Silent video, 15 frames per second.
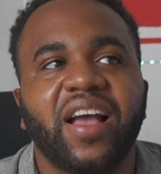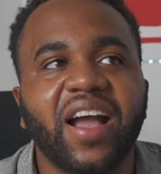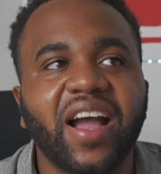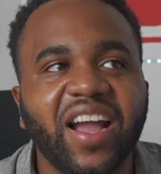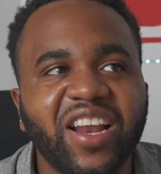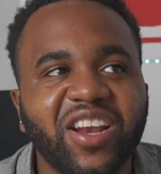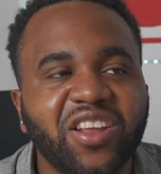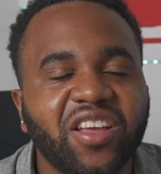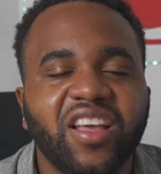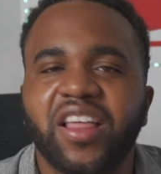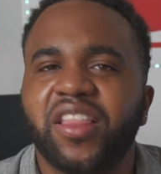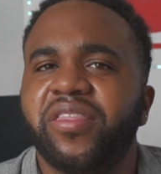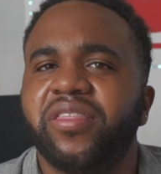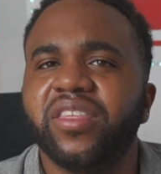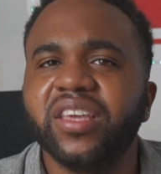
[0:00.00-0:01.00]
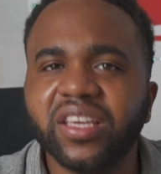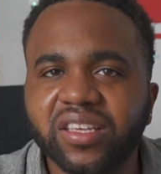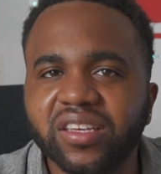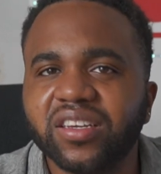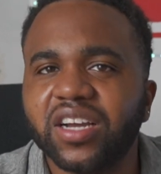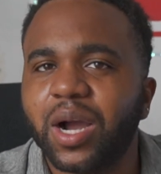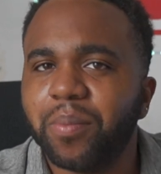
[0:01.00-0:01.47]
And
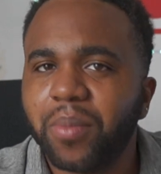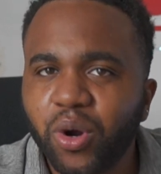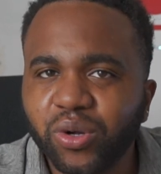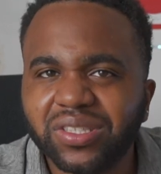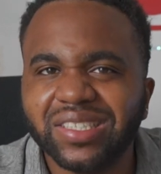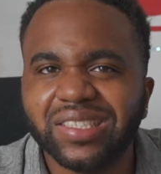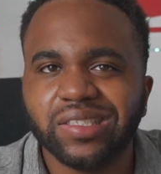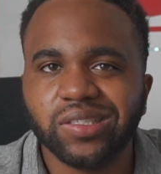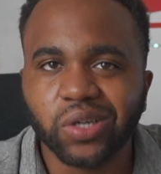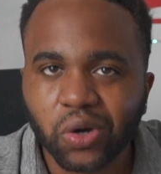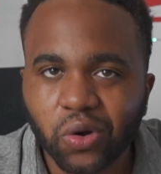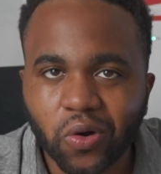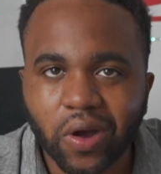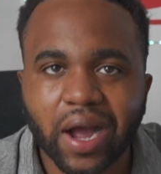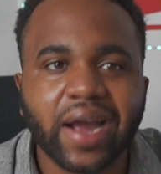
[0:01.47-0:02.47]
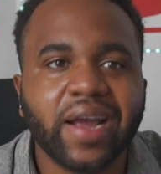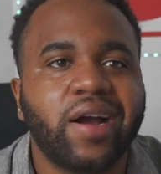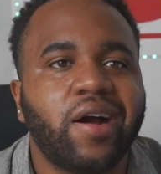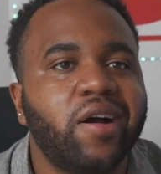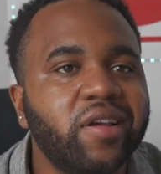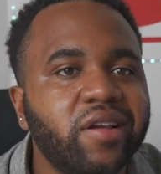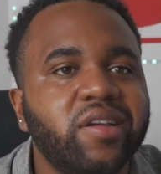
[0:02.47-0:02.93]
thinking about it now, I
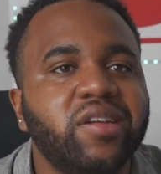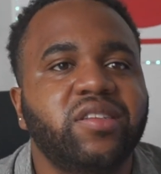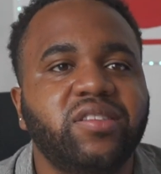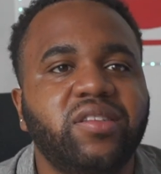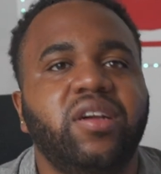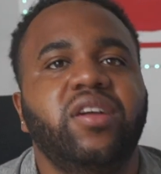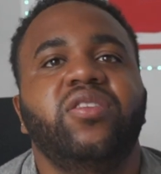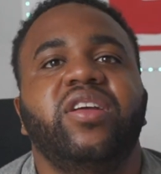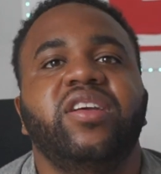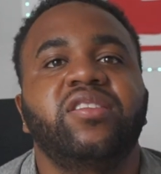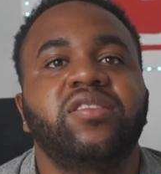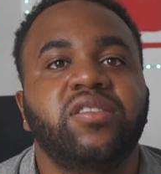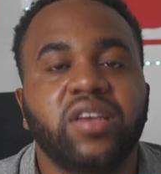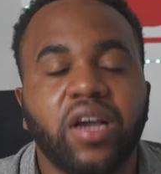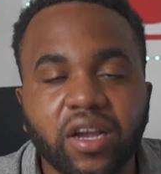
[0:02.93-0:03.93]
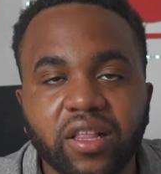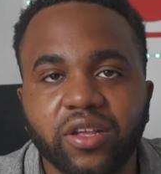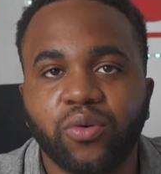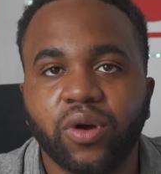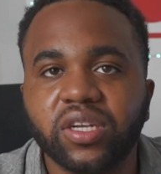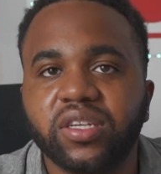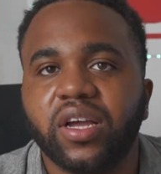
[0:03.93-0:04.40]
understand exactly
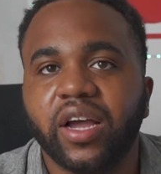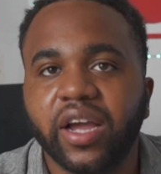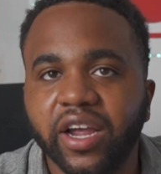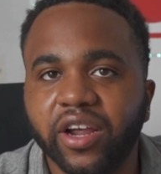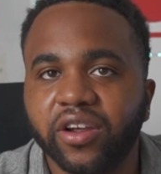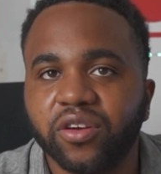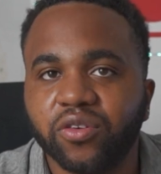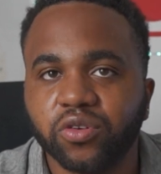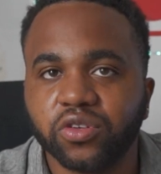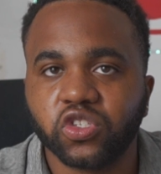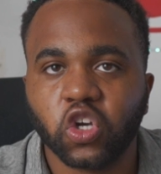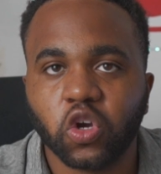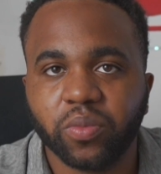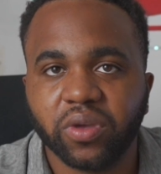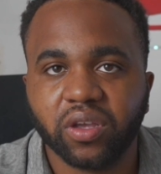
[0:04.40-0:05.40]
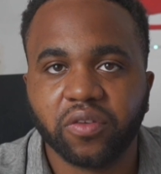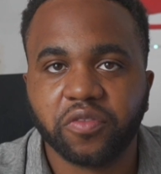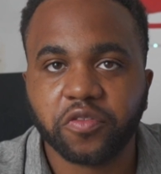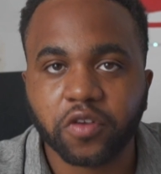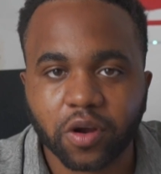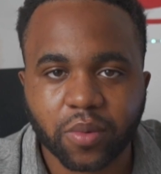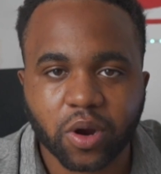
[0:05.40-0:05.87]
what I was coming
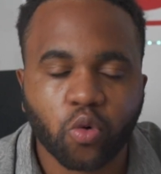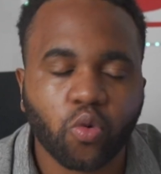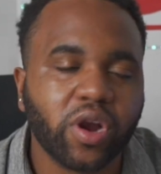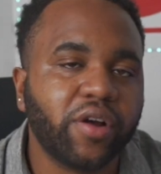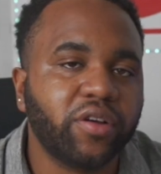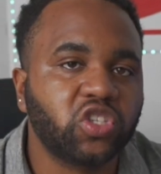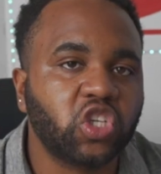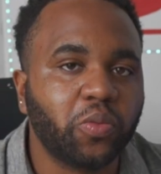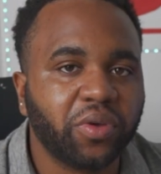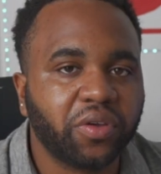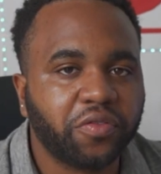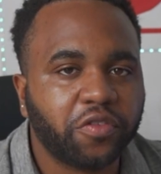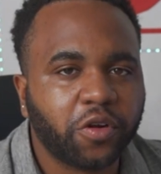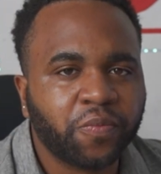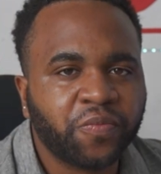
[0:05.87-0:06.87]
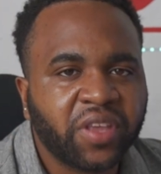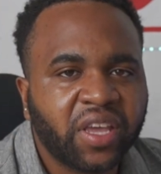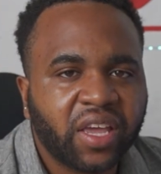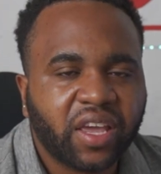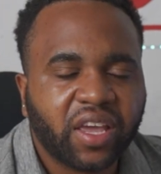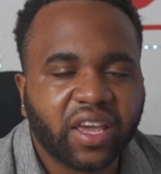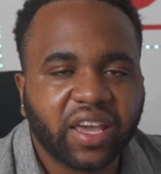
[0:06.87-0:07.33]
from or where I was coming from.
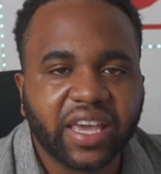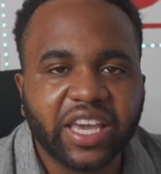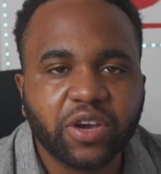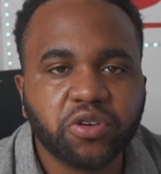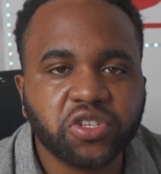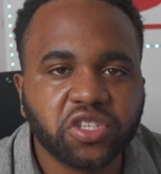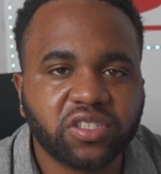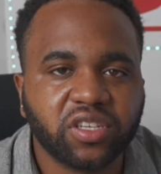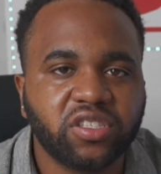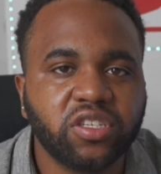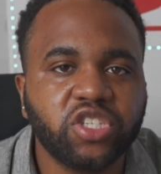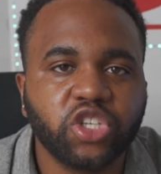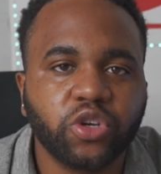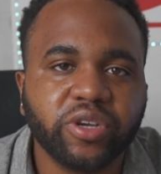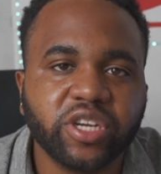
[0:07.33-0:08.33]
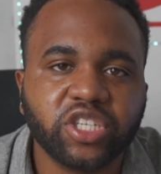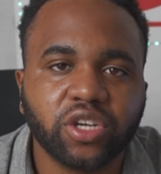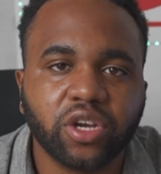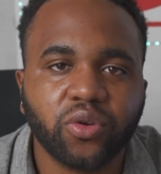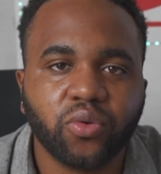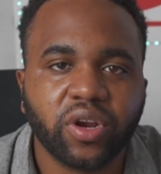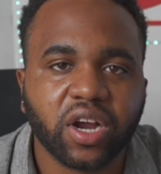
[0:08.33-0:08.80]
It was just a
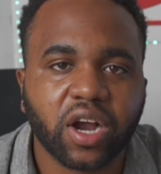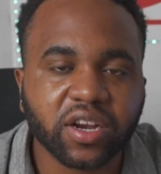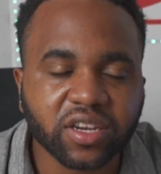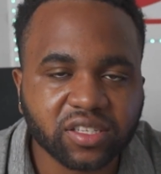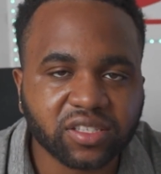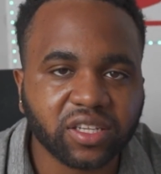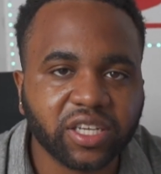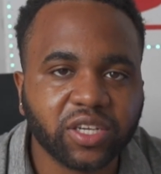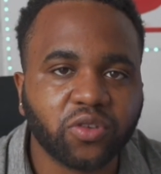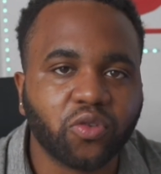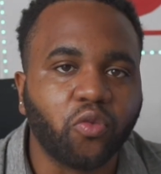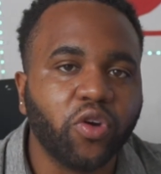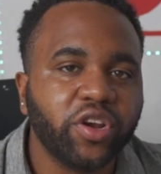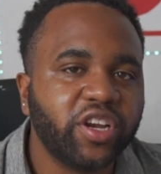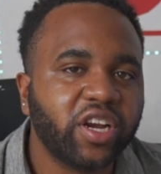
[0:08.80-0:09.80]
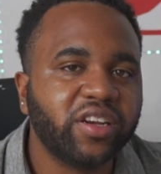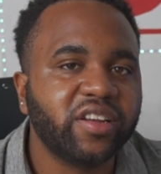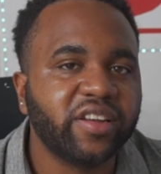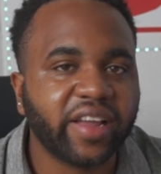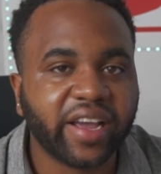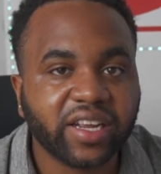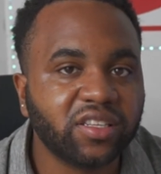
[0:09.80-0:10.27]
situation where, honestly, when you're
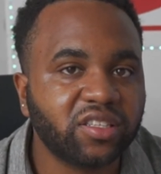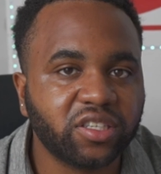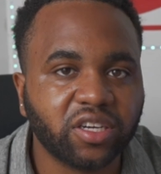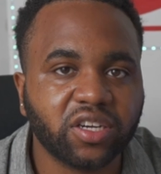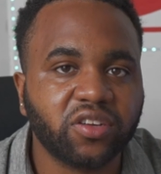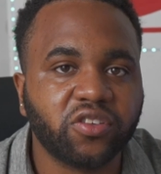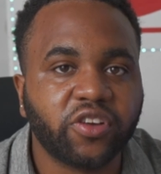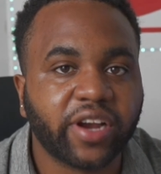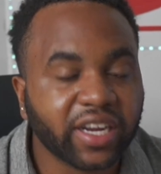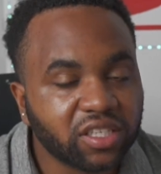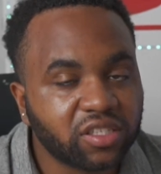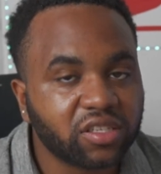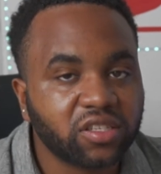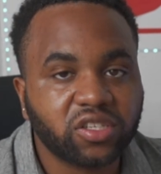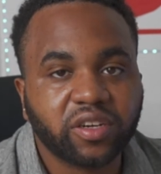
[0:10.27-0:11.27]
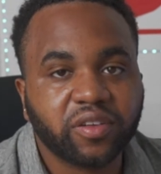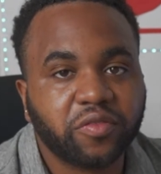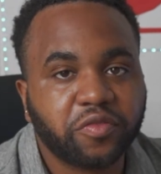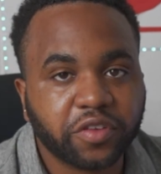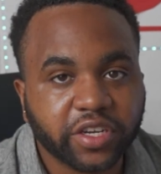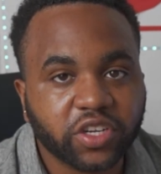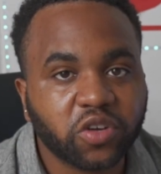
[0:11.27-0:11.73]
denied certain rights and certain
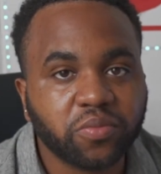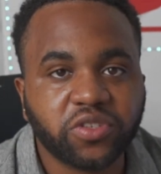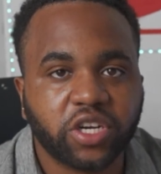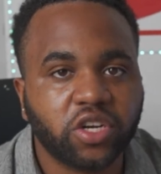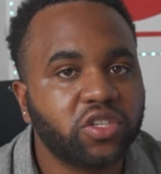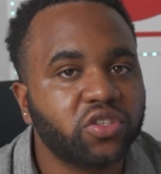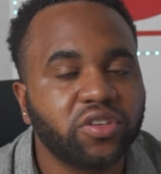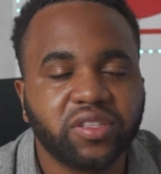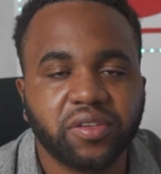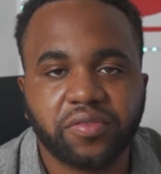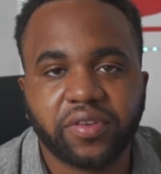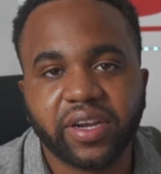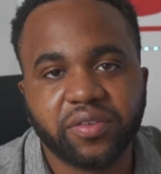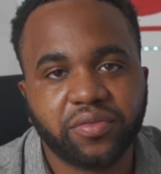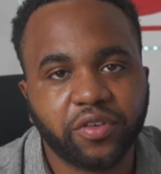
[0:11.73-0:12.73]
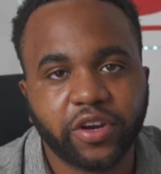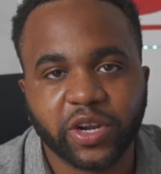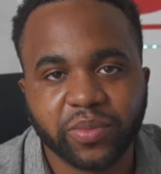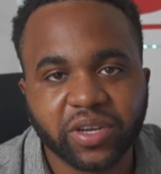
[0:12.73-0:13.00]
freedoms, you're just going to fight for it.